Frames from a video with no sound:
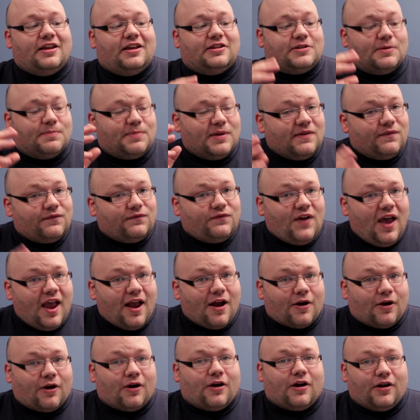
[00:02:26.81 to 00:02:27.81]
To be
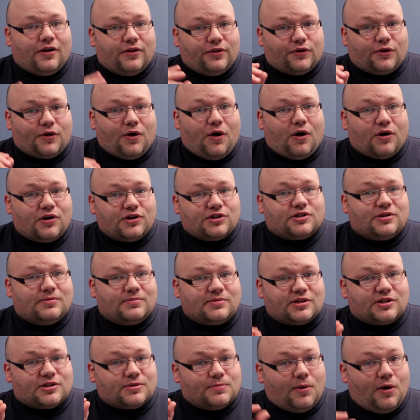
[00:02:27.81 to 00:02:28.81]
fair, there are some
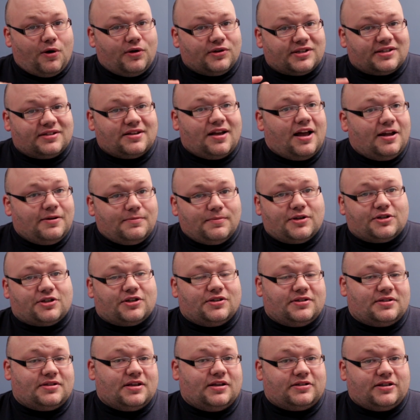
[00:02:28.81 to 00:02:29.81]
small side
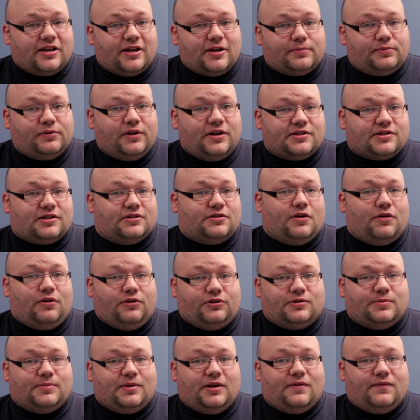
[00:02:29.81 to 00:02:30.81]
missions that take place in
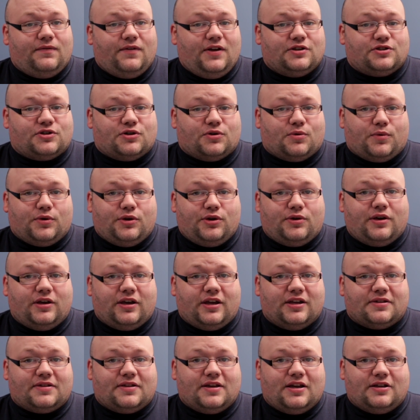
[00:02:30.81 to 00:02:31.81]
Ultimate Adventure where you can
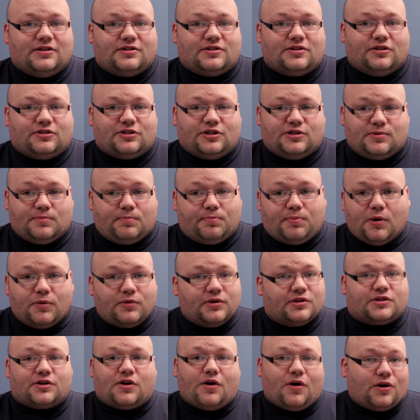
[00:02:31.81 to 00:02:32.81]
get things such as
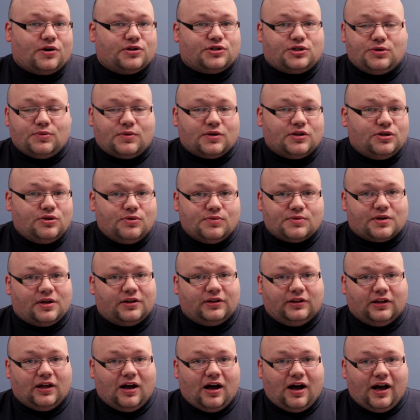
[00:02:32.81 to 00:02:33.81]
bonus cards you can use
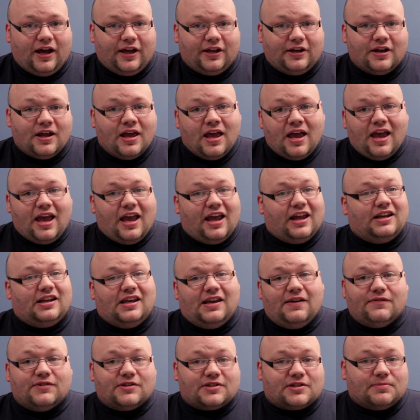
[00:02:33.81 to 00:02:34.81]
online and
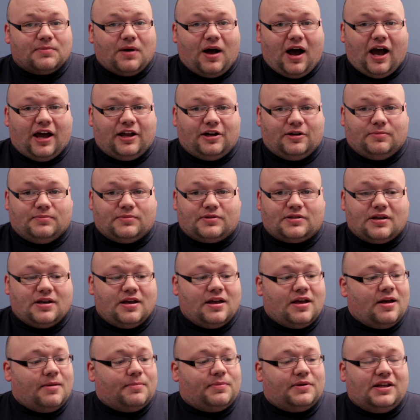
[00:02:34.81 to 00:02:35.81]
even some items.
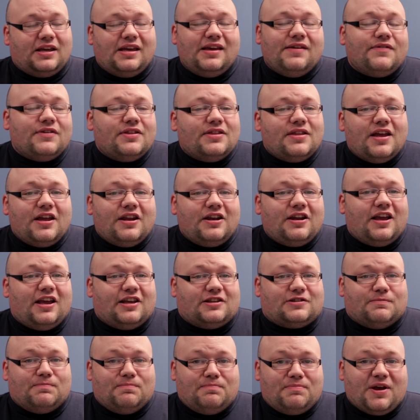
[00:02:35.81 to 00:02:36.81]
But even then,
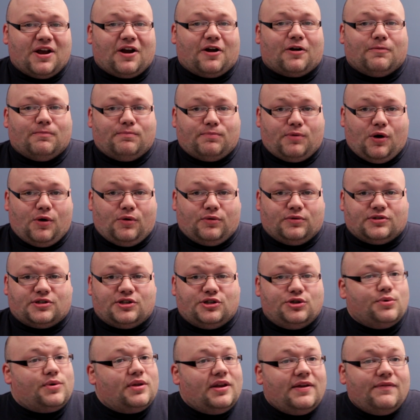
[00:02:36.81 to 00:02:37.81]
it's bare
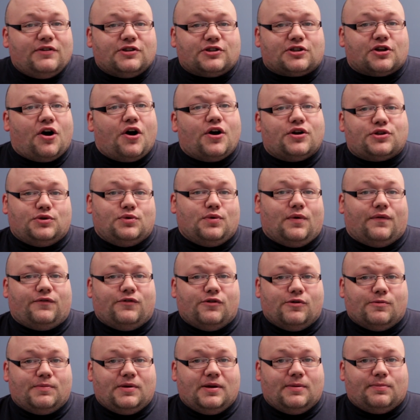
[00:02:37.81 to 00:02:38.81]
bones. You can even talk to a
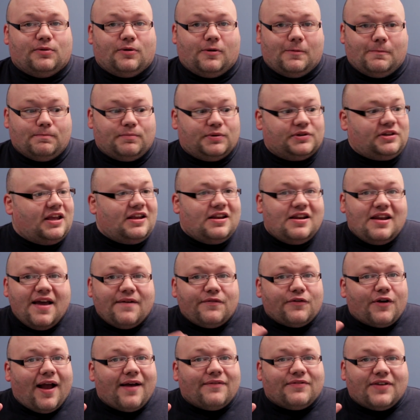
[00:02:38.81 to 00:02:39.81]
few people, but they
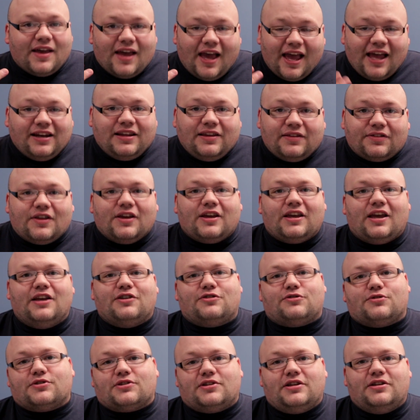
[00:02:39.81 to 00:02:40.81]
never have anything
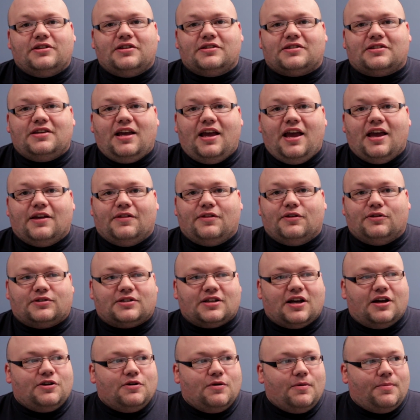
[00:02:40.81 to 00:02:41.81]
interesting to say. They'll
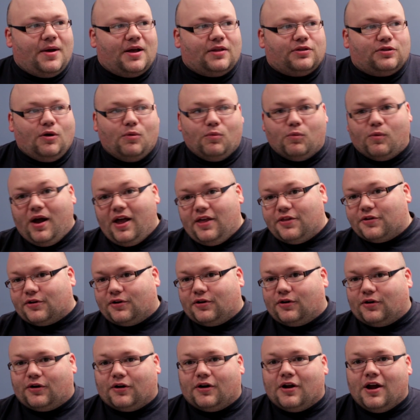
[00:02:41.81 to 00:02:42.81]
tell you about the weather
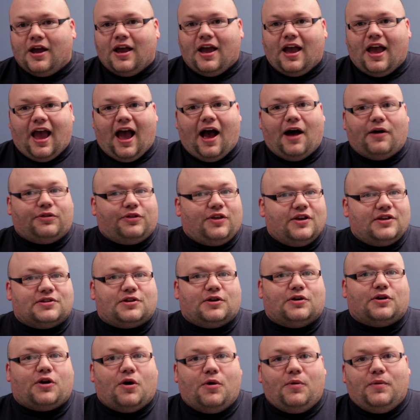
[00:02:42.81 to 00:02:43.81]
or how things
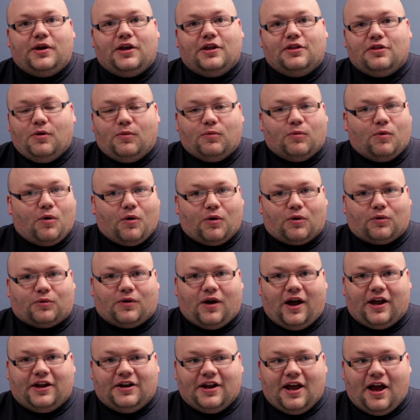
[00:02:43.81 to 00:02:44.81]
are going in the war
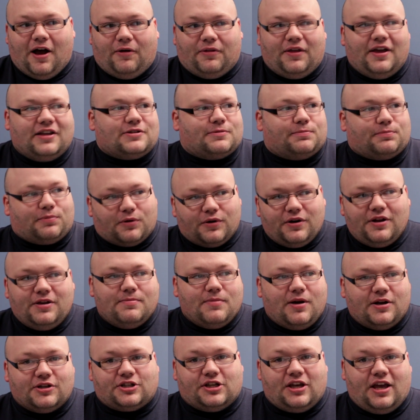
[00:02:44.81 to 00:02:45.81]
right now. That's pretty
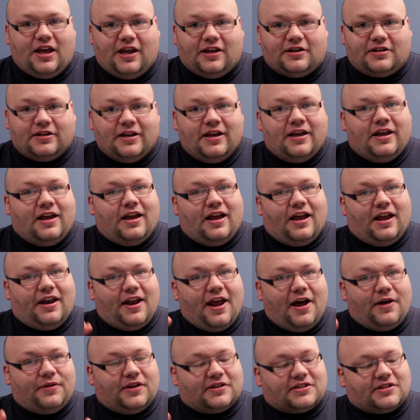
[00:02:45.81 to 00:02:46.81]
much it.
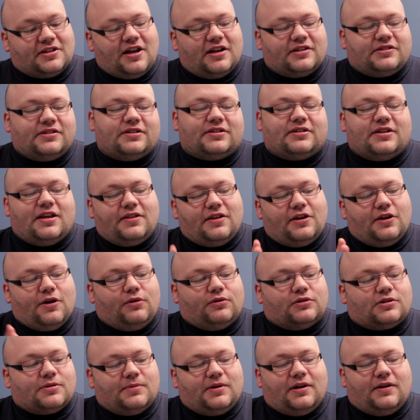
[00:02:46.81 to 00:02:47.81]
Now, that's not to say the
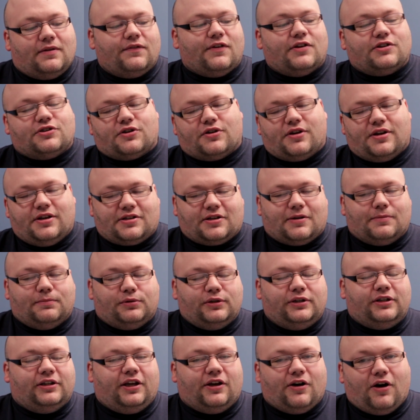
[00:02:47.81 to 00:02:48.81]
Ultimate Adventure is
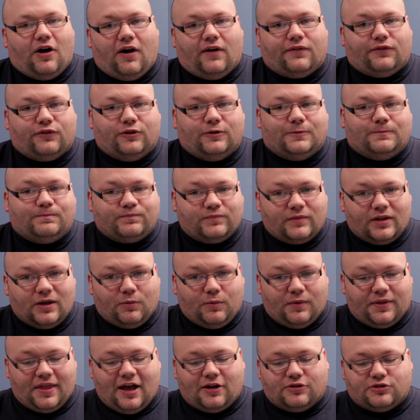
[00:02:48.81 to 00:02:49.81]
completely awful
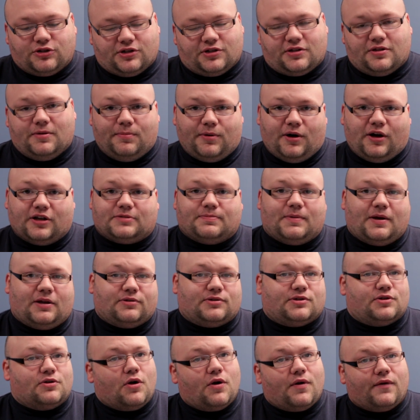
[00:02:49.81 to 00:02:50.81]
without just the boss
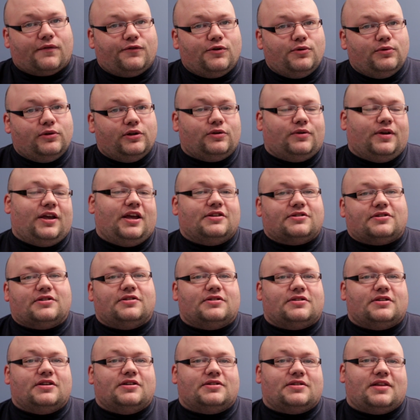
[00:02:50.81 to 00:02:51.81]
battles. There are a few little
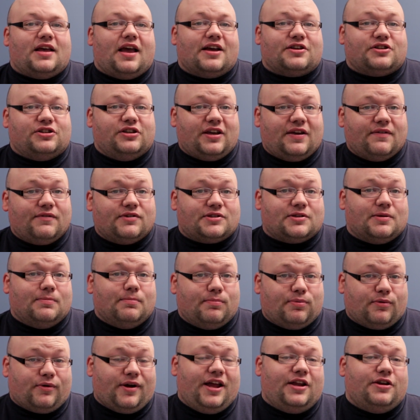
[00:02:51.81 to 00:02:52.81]
instances they actually give us some
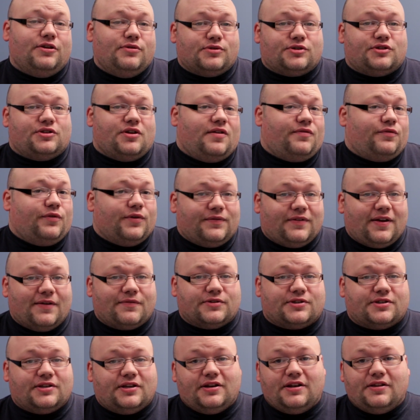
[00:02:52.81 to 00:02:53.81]
brand new stuff we've
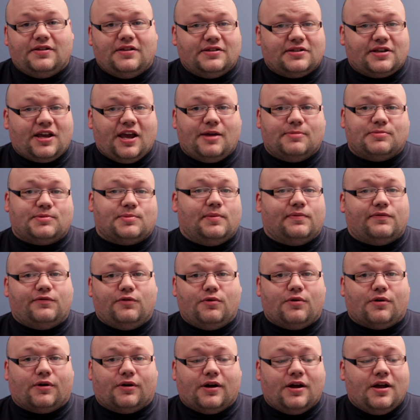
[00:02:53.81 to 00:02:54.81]
never seen in these games
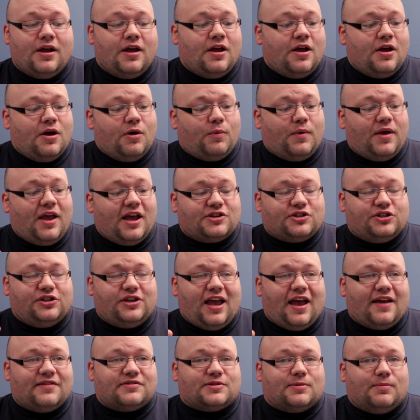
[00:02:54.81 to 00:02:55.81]
before. We actually
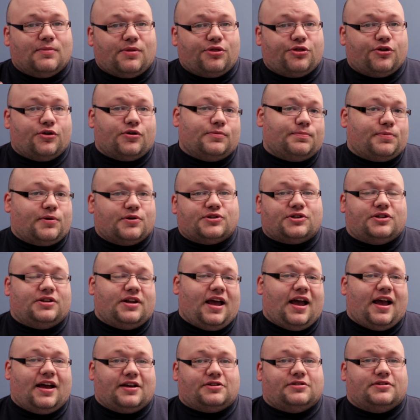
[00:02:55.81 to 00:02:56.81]
have some third-person
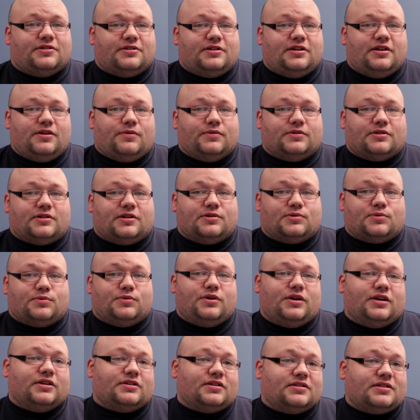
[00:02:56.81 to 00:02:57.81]
action sequences where
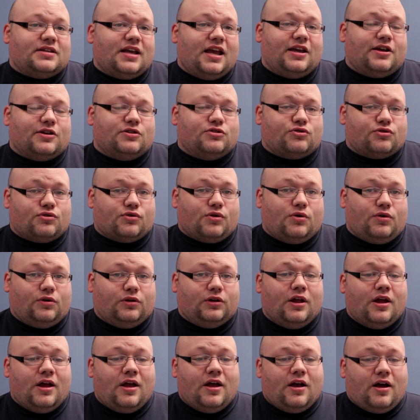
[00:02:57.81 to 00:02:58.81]
you get to take
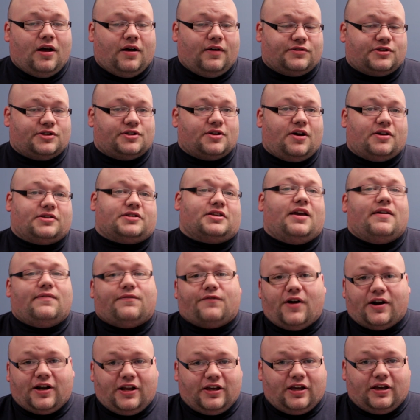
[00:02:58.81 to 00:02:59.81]
control of Sasuke
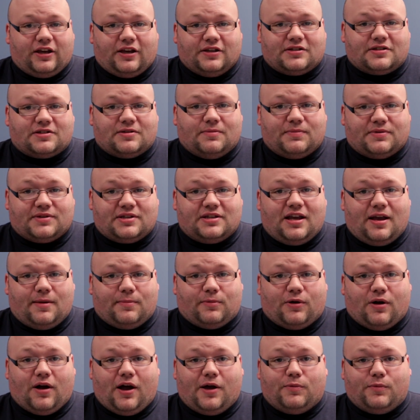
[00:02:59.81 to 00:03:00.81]
fighting against some
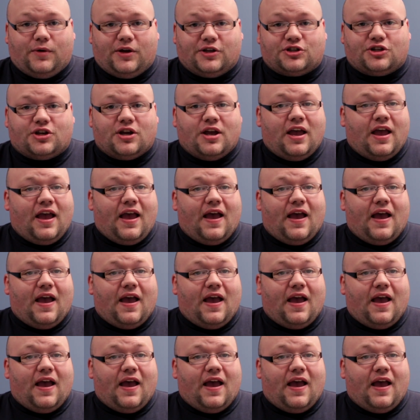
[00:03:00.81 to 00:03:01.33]
samurai, which